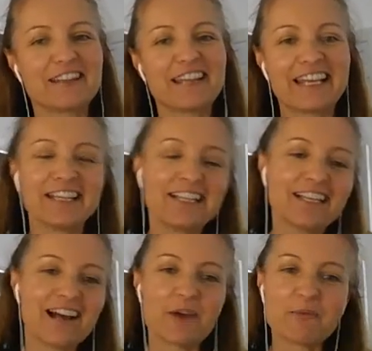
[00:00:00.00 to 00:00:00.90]
And then
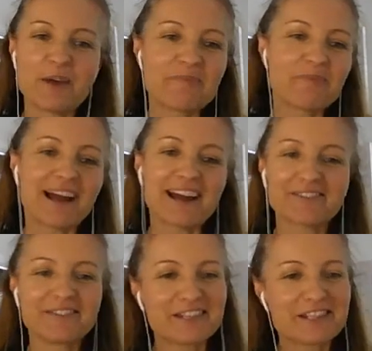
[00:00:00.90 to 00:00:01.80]
I went back,
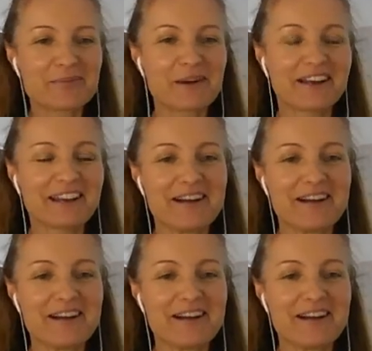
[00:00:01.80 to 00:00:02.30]
finished my